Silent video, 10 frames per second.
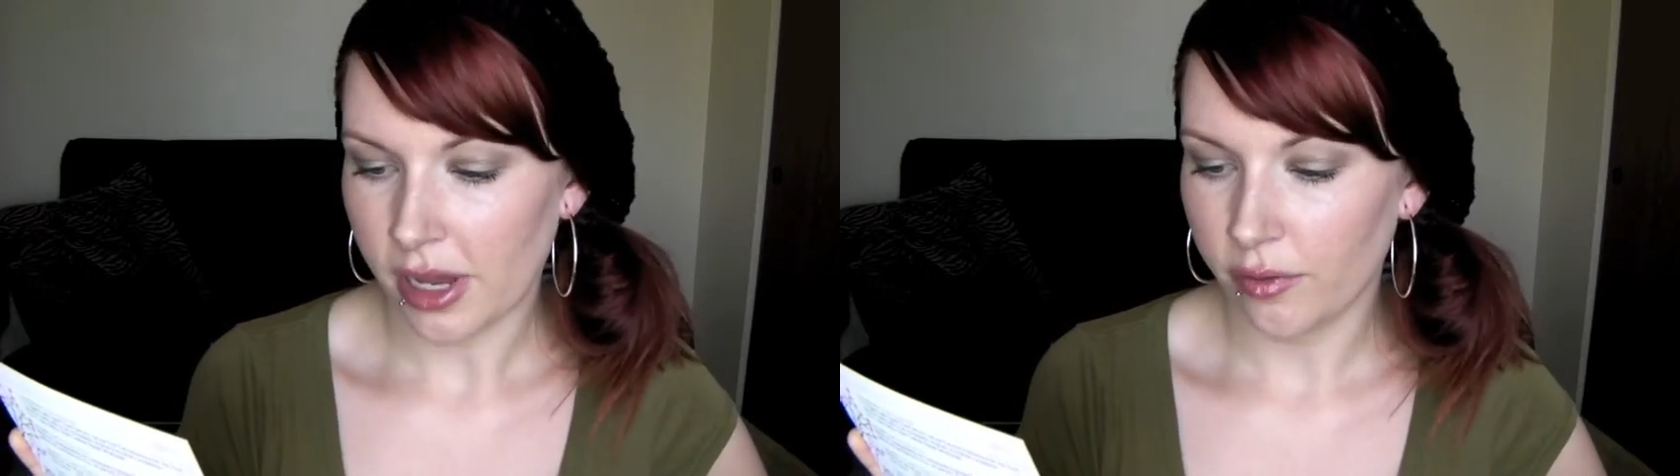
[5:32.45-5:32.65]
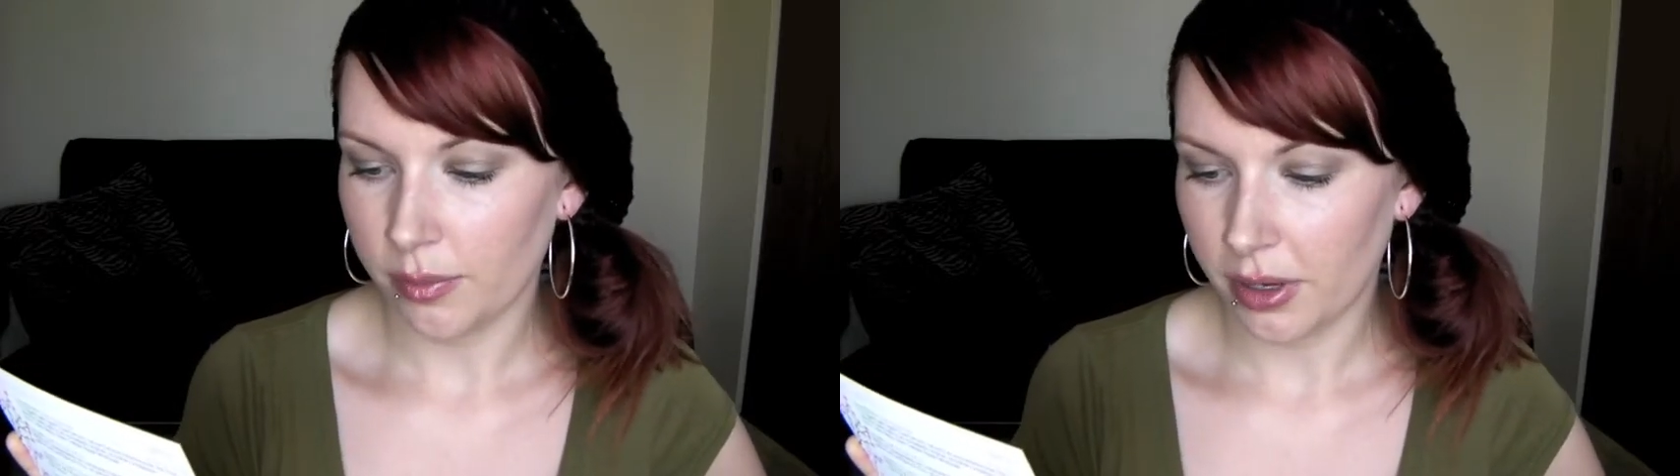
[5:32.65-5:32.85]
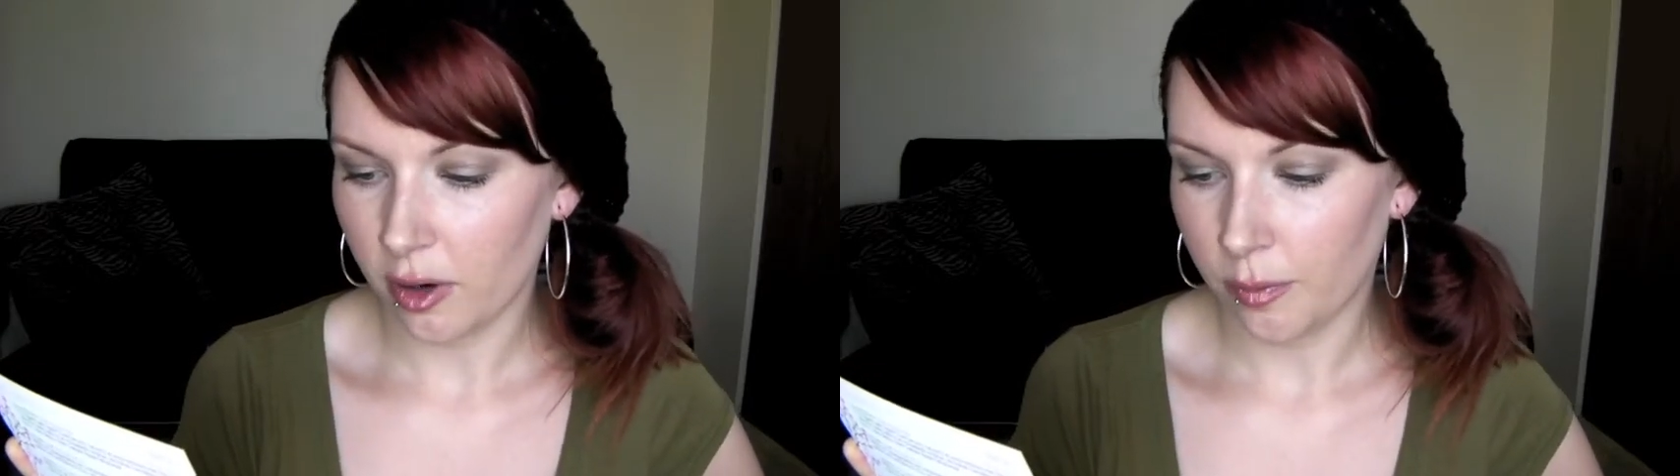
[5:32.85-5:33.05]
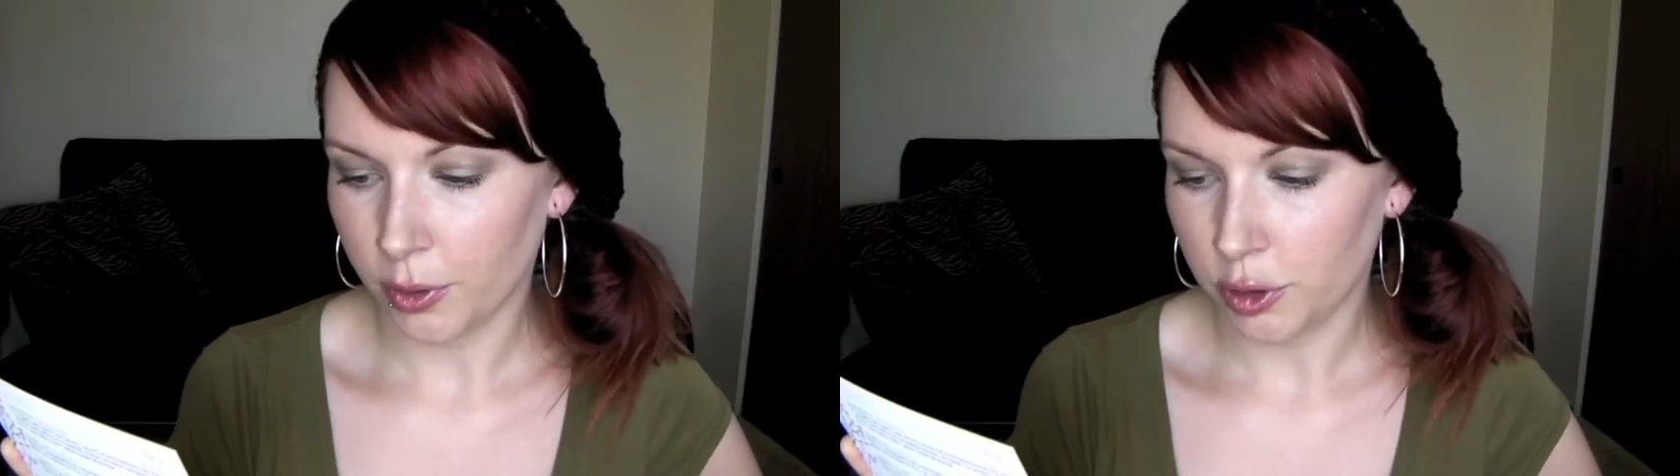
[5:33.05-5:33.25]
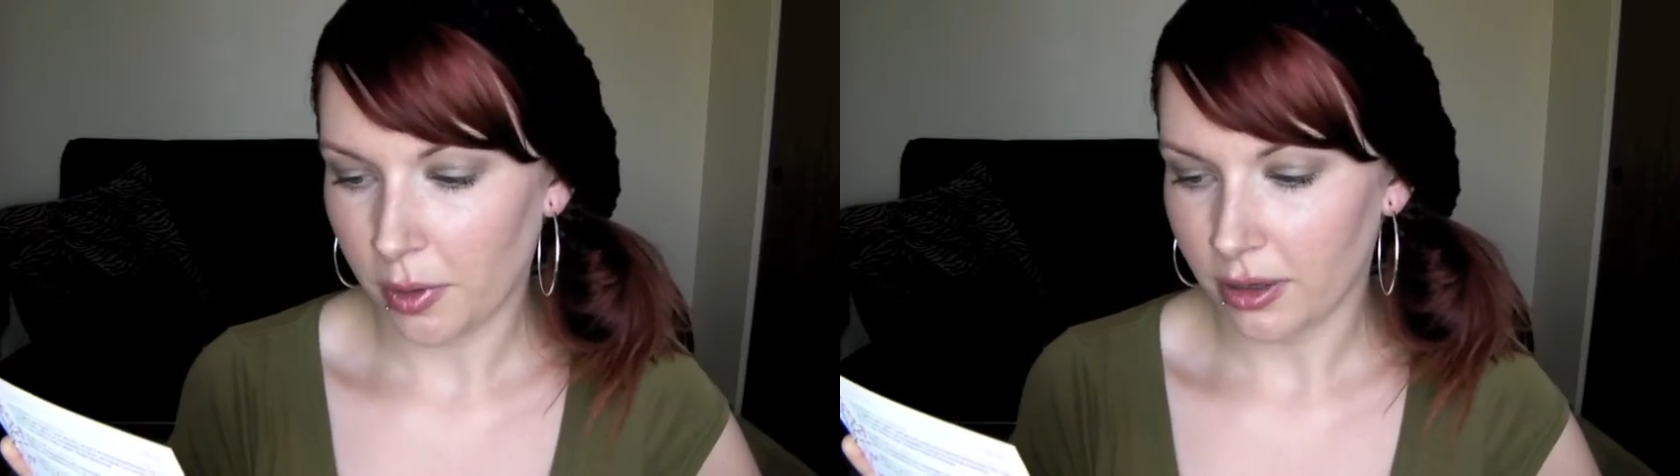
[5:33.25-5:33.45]
Every bit of
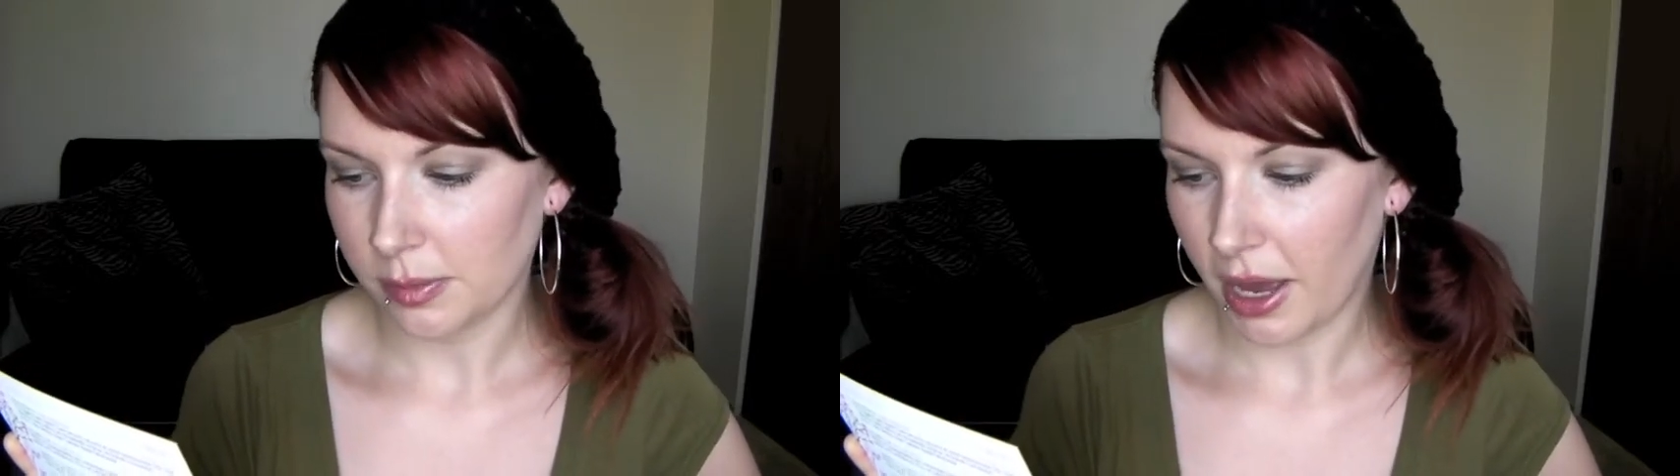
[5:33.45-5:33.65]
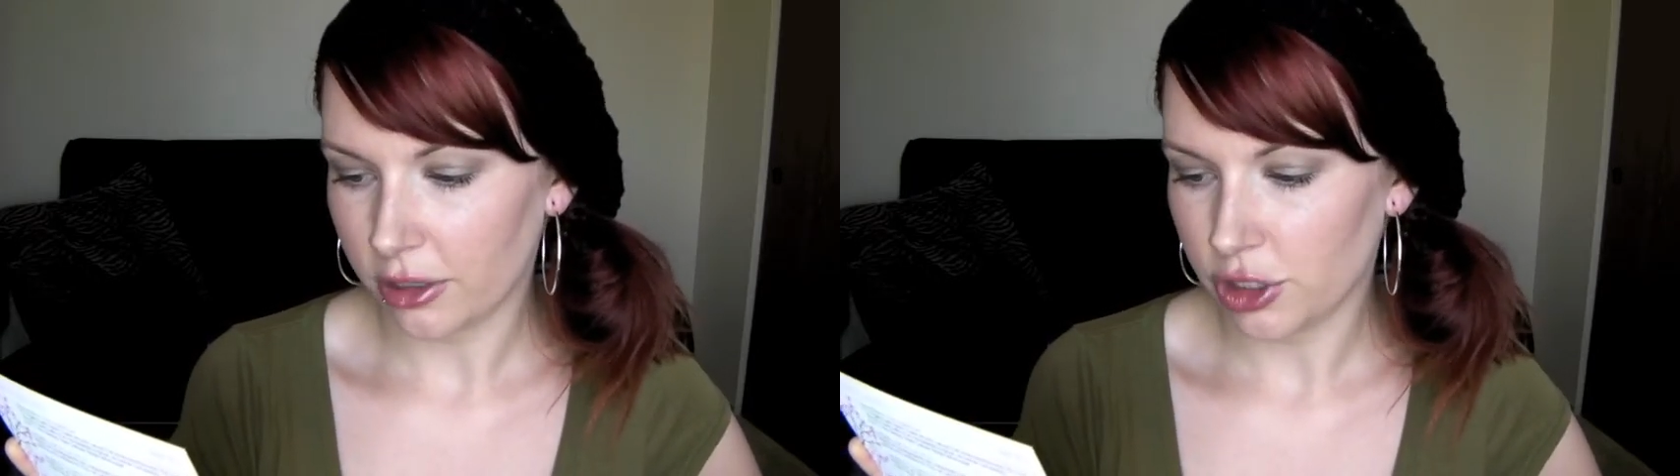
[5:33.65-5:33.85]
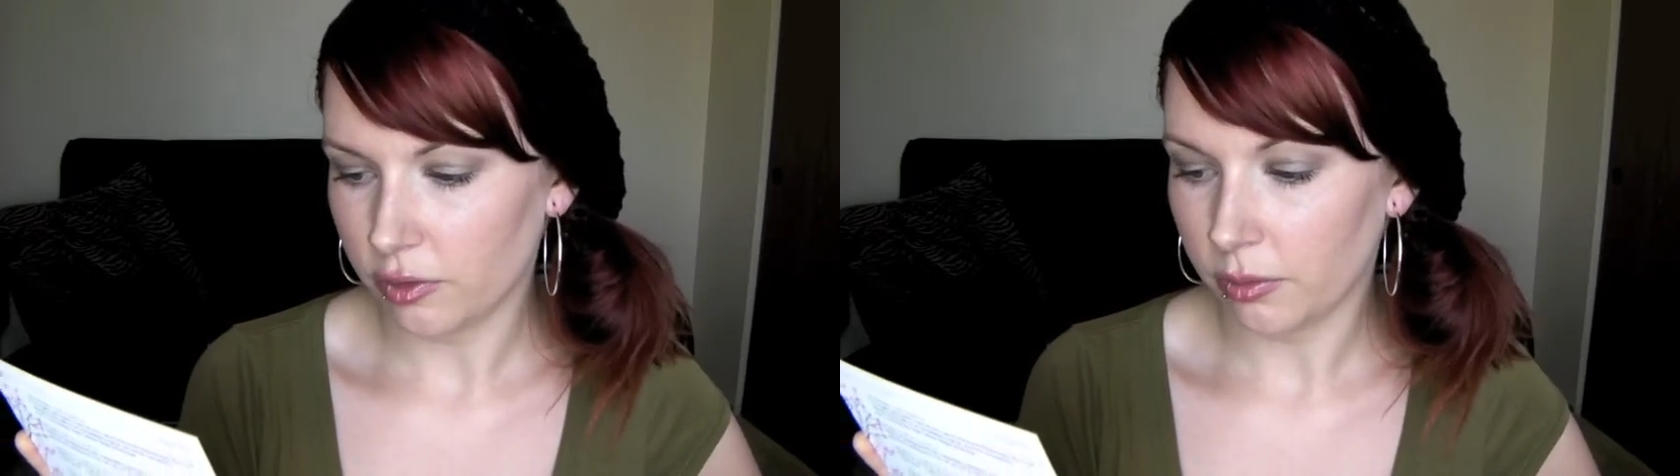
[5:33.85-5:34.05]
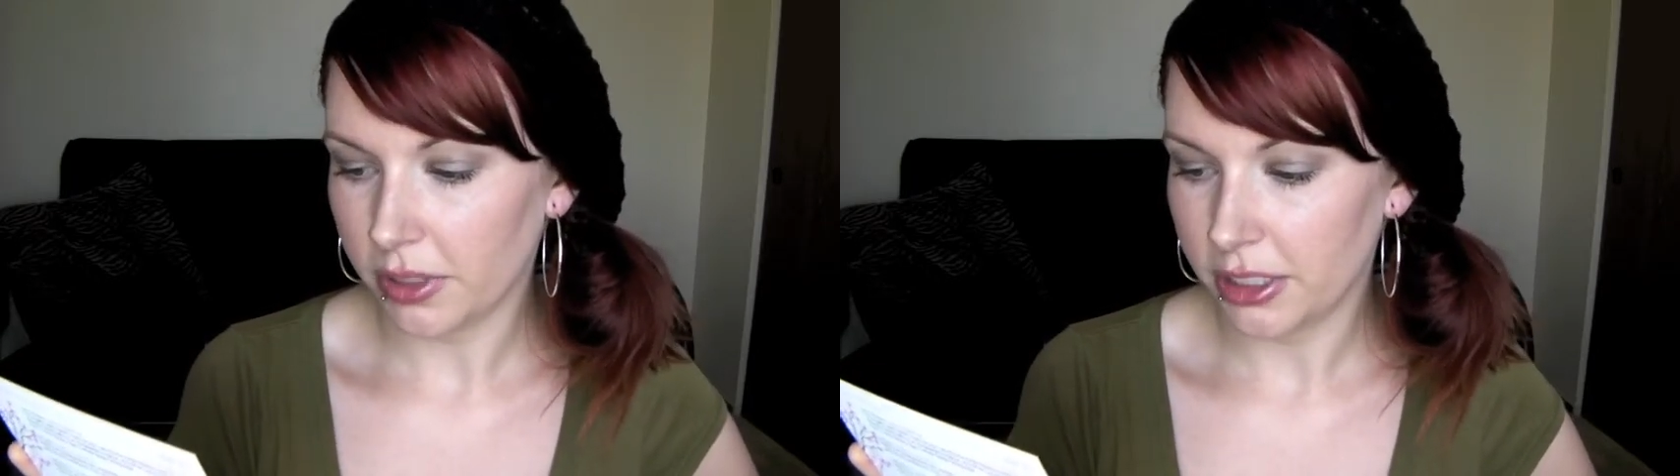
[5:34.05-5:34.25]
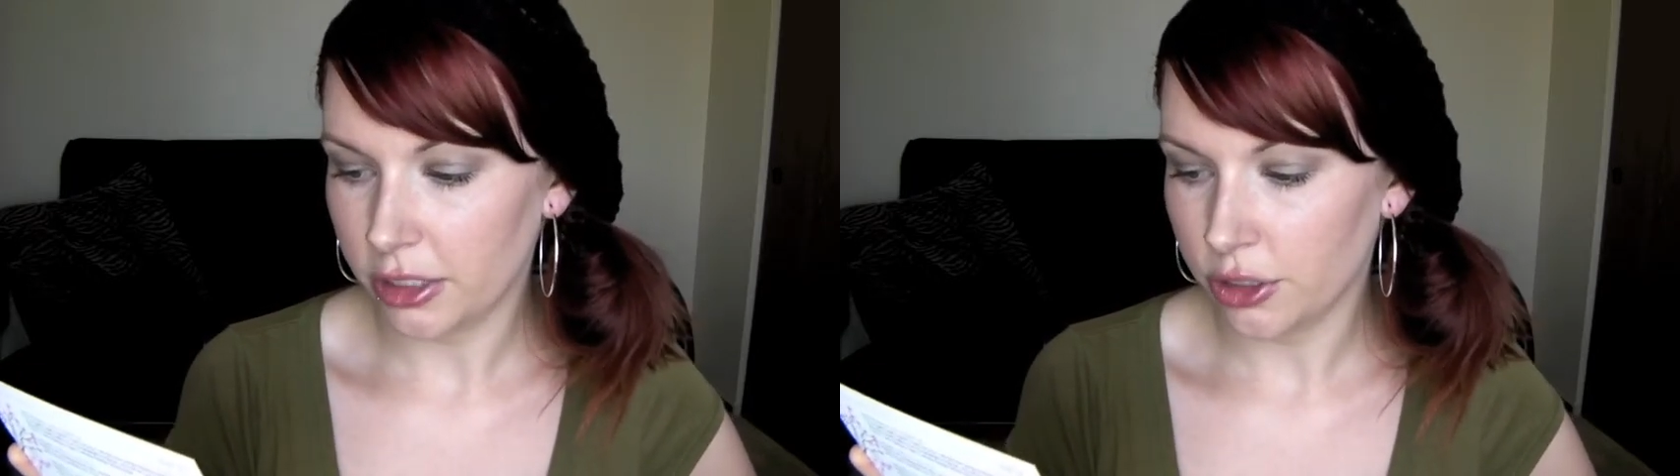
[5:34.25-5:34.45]
Birchbox packaging from
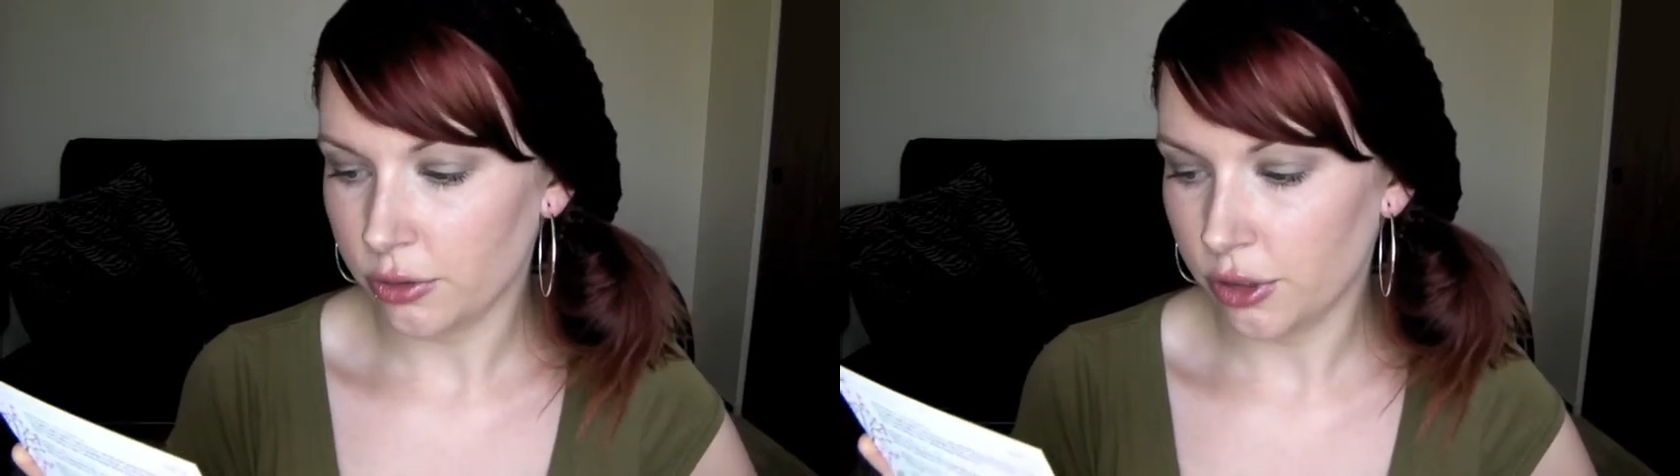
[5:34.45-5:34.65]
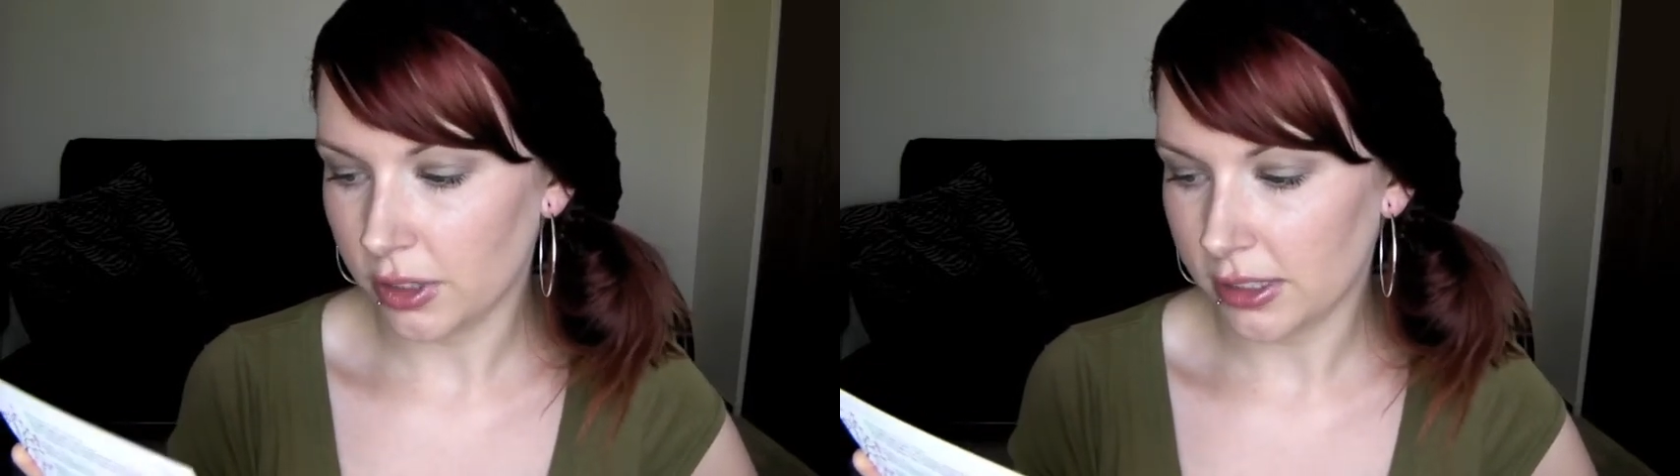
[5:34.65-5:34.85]
the tissue to